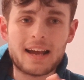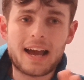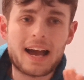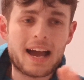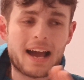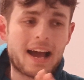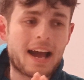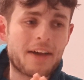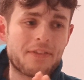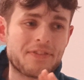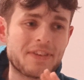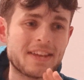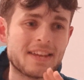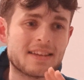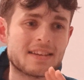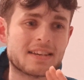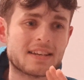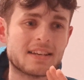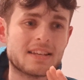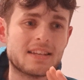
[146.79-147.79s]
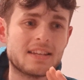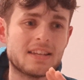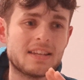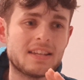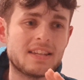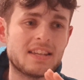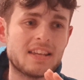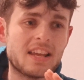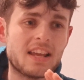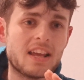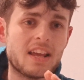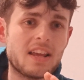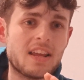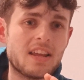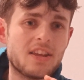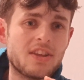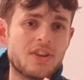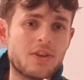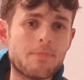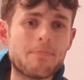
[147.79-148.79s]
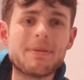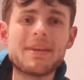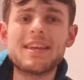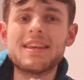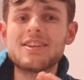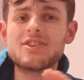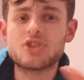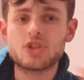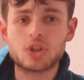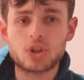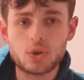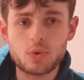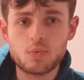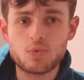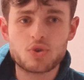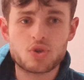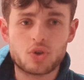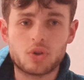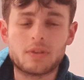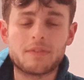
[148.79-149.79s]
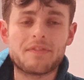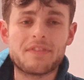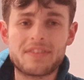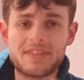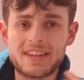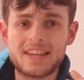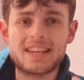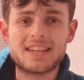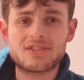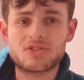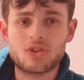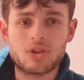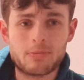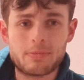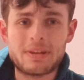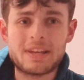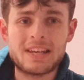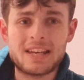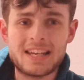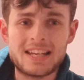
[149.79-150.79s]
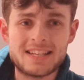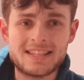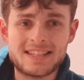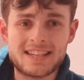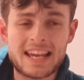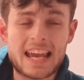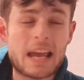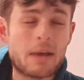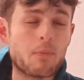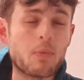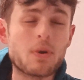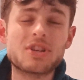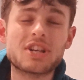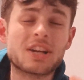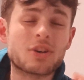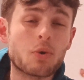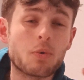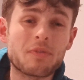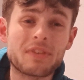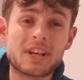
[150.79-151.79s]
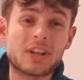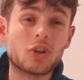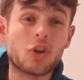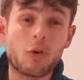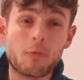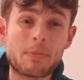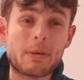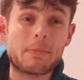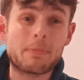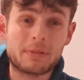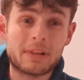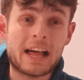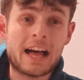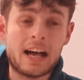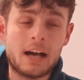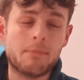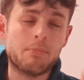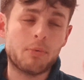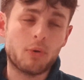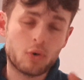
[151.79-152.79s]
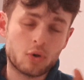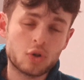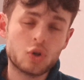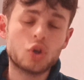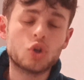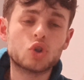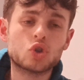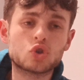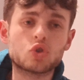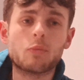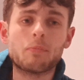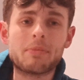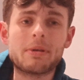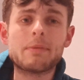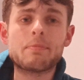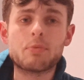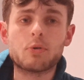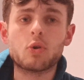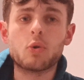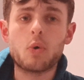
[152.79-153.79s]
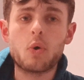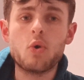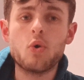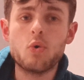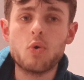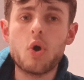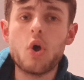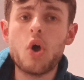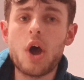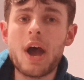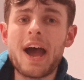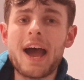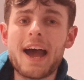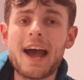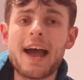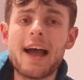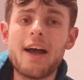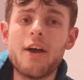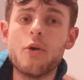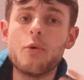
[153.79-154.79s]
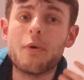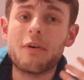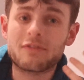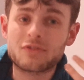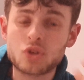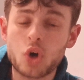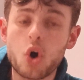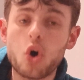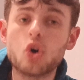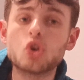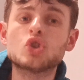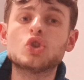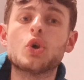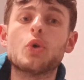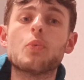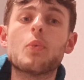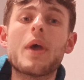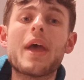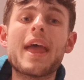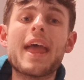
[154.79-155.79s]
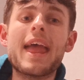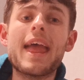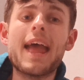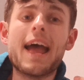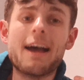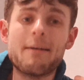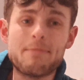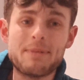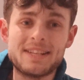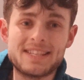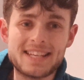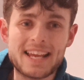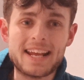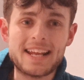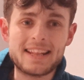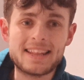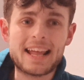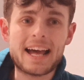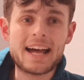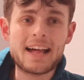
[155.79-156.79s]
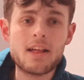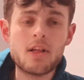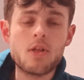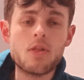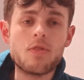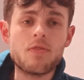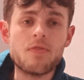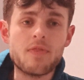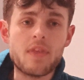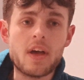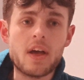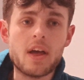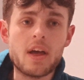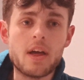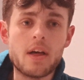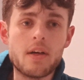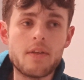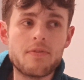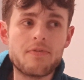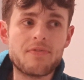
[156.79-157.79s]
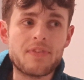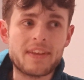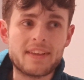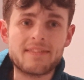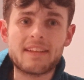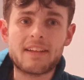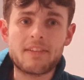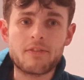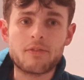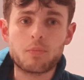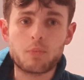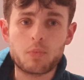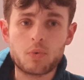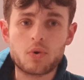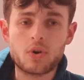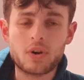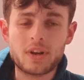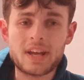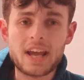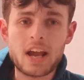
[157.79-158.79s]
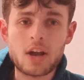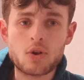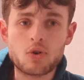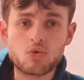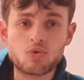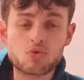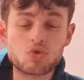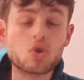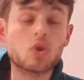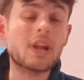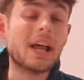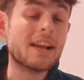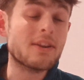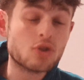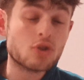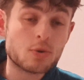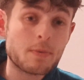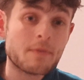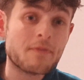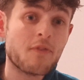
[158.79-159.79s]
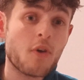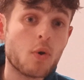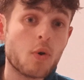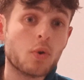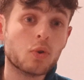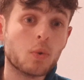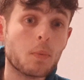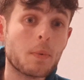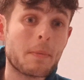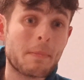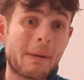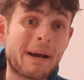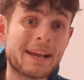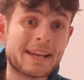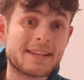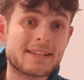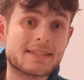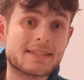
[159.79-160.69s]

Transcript: I think you're being delusional if you think it's going to be an easy game, which I don't think a lot of people are, but some people who I've talked to have been saying that they think that we're going to get a good result. And to be fair, look, we might.